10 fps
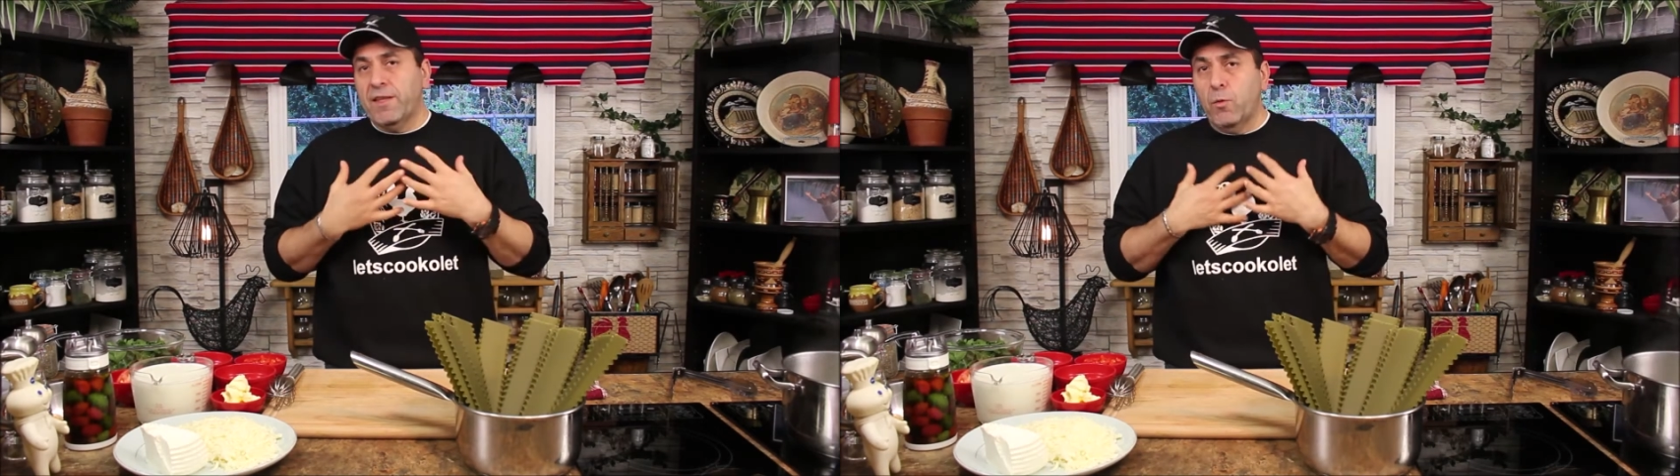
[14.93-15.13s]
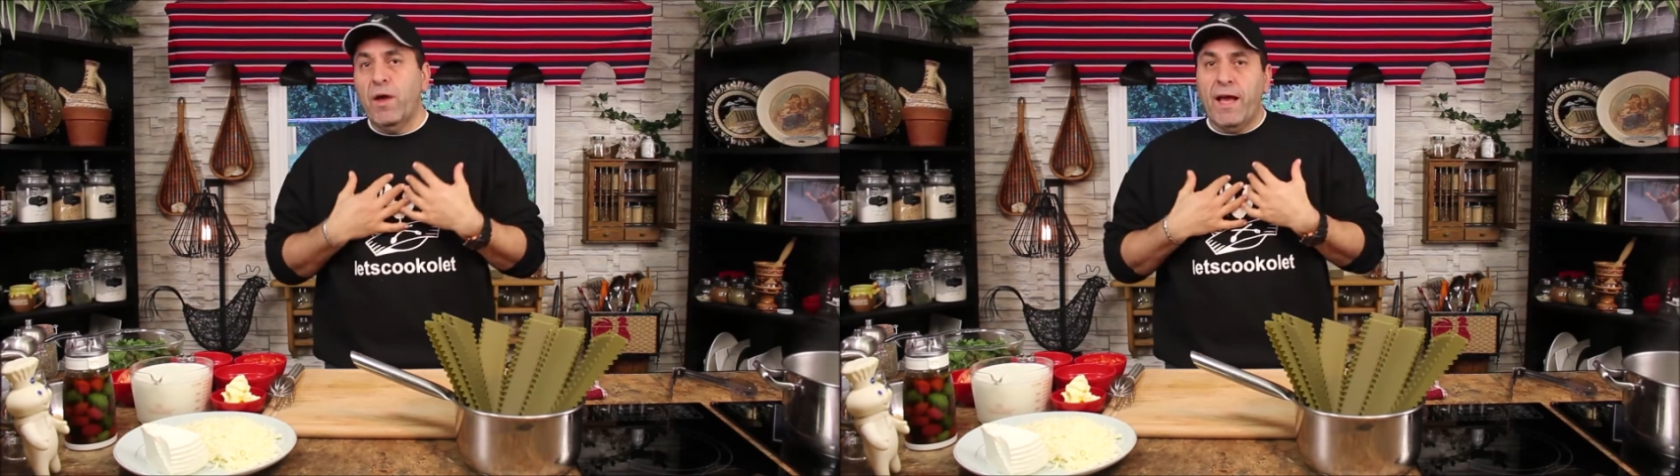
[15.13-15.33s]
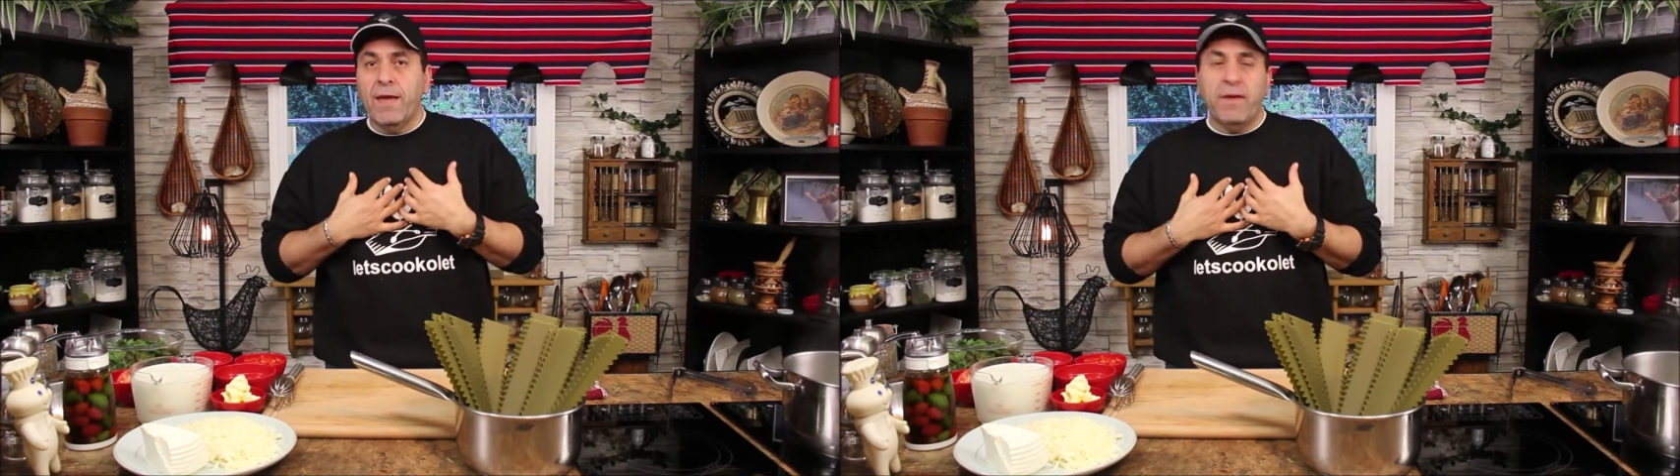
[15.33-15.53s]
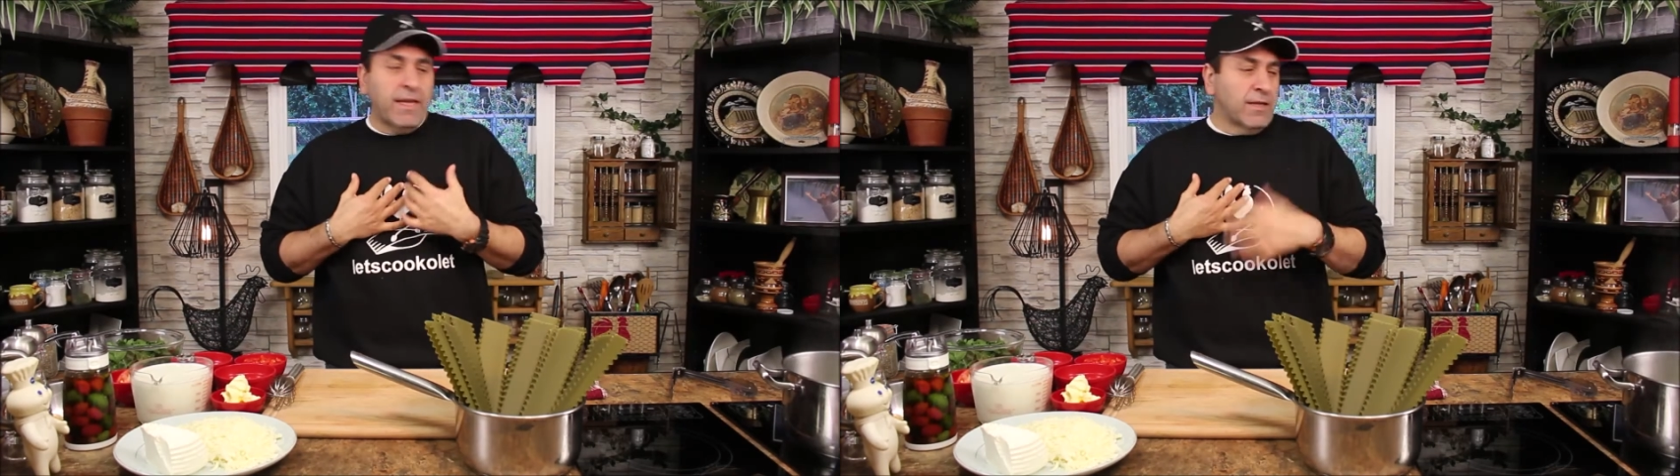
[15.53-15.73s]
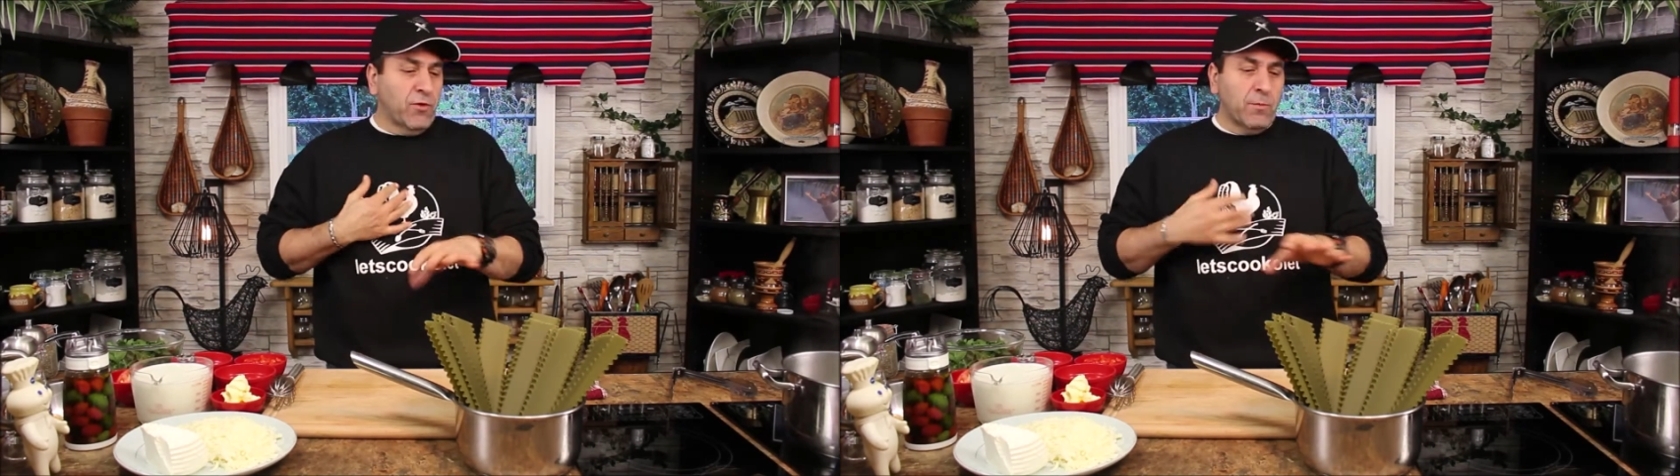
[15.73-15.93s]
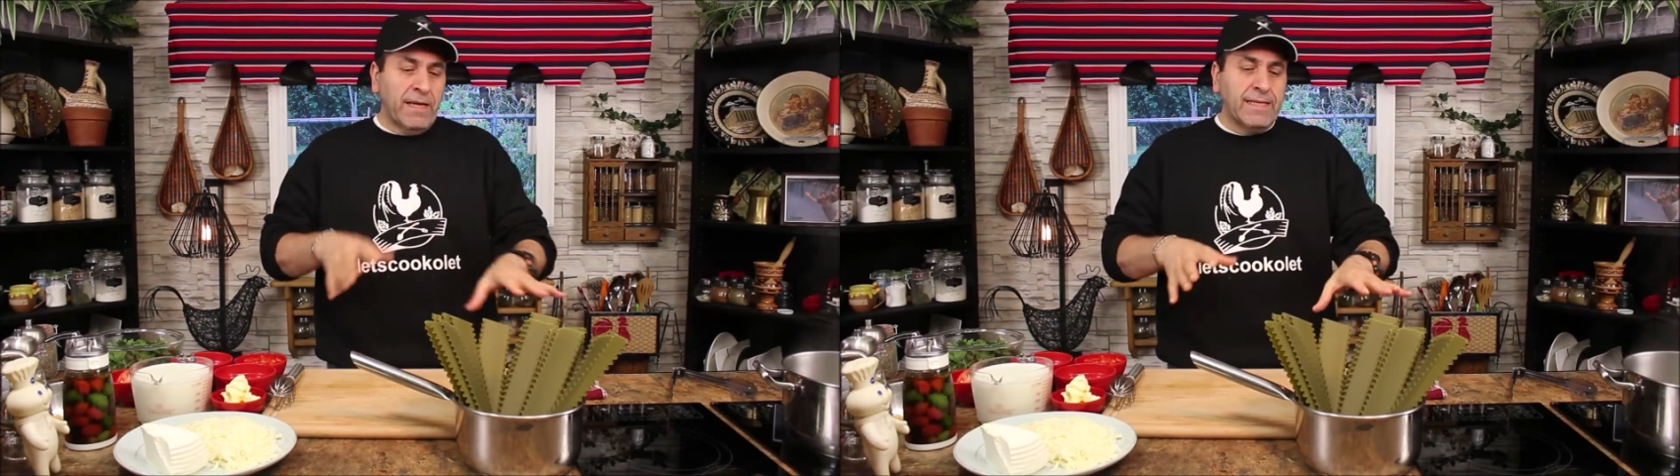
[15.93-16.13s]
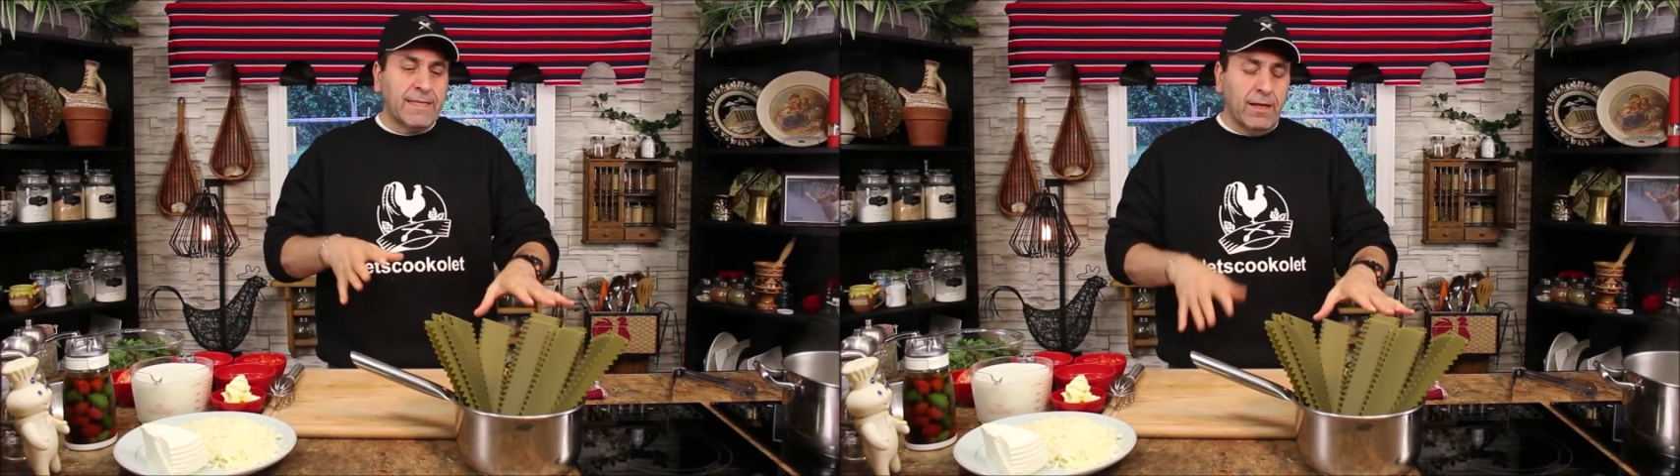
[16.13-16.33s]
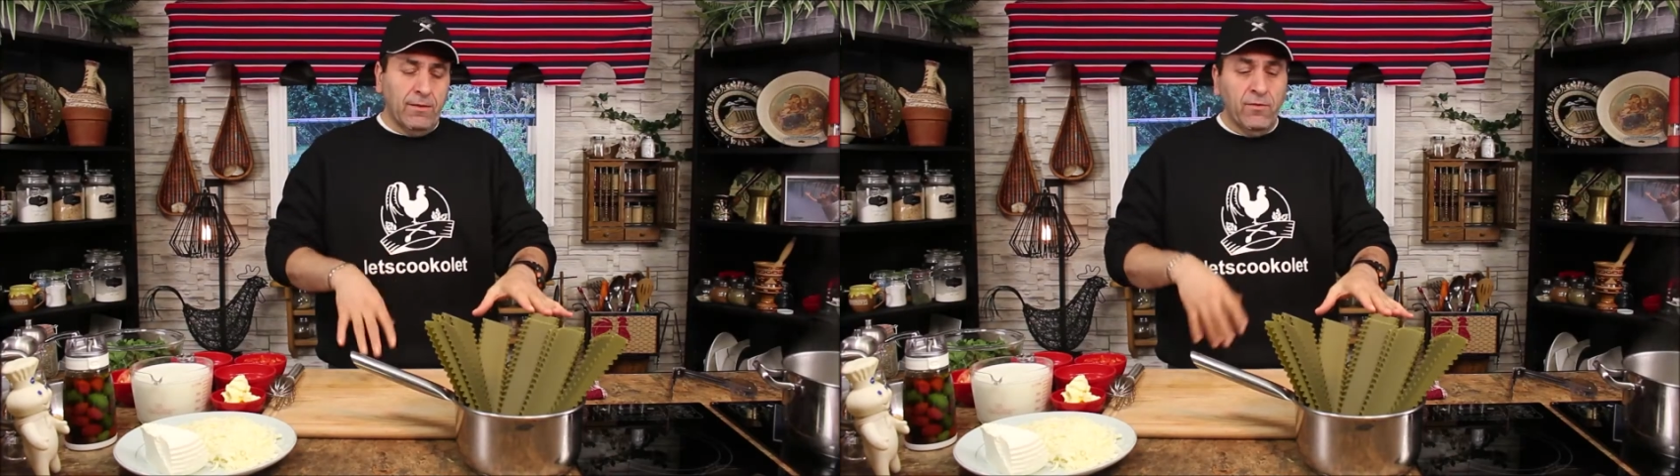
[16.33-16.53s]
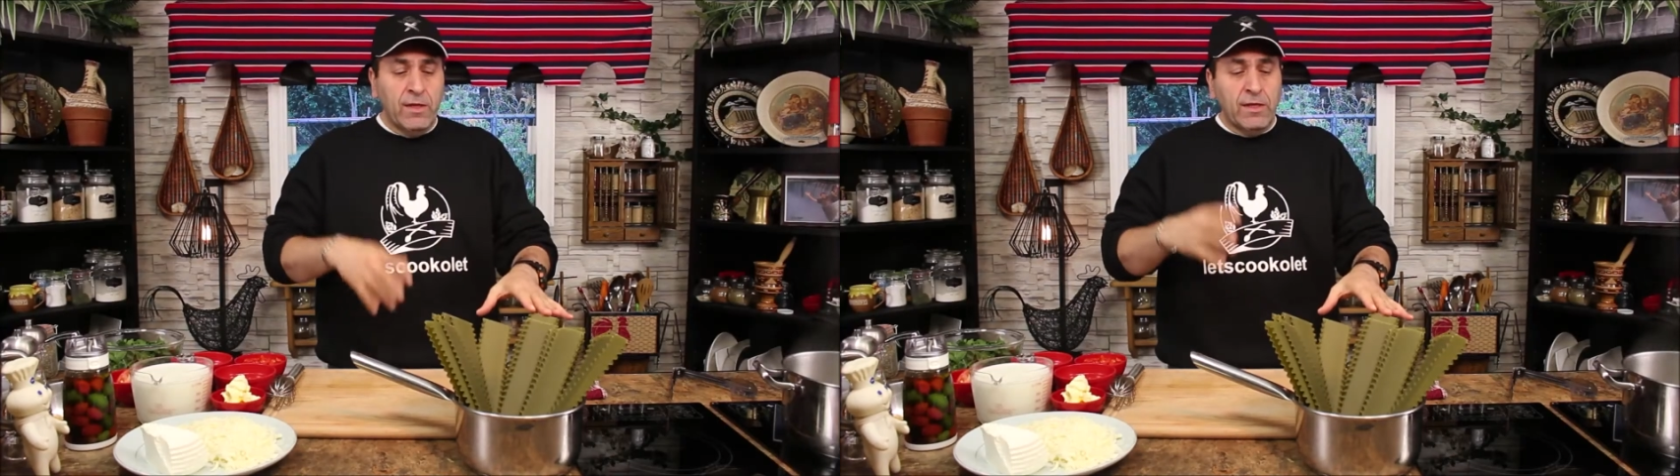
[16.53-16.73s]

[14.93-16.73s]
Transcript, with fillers: the way I make it for myself.